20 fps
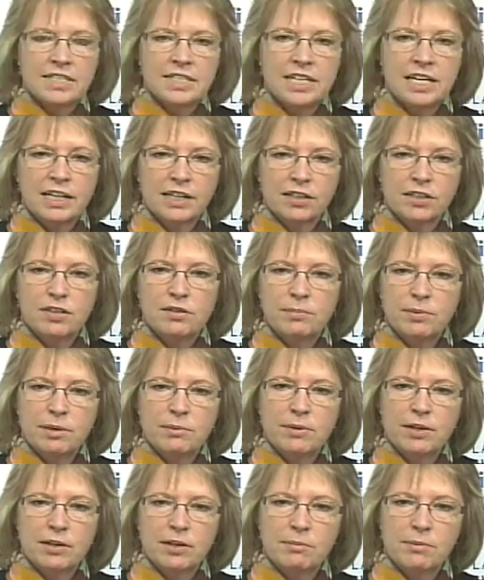talk a little bit
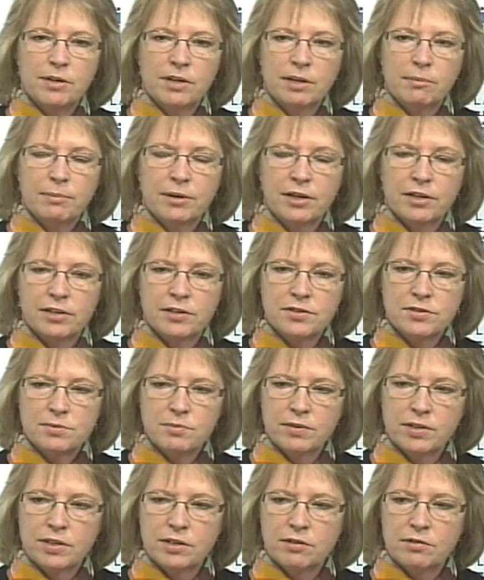about community partners.
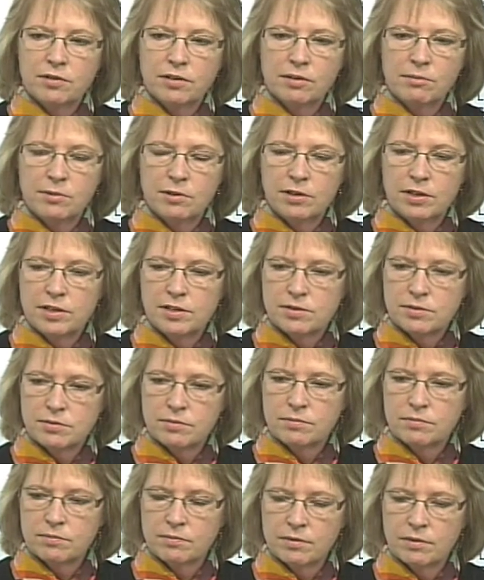We know communities
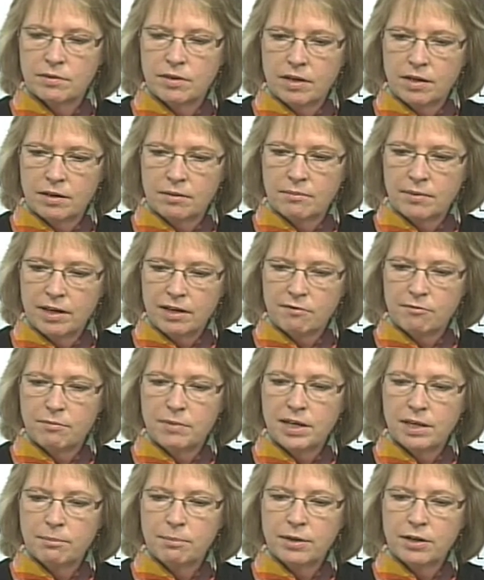have
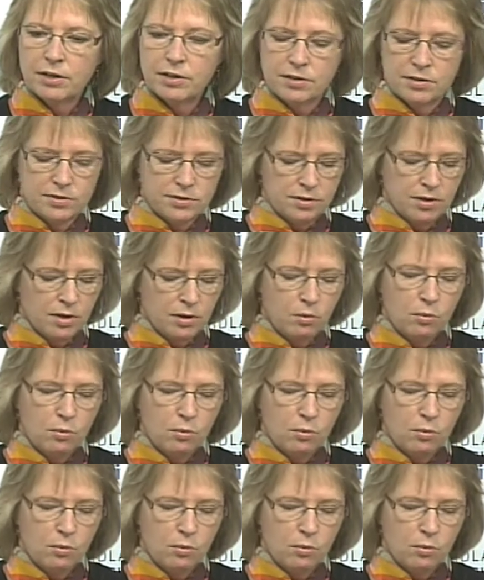many partners.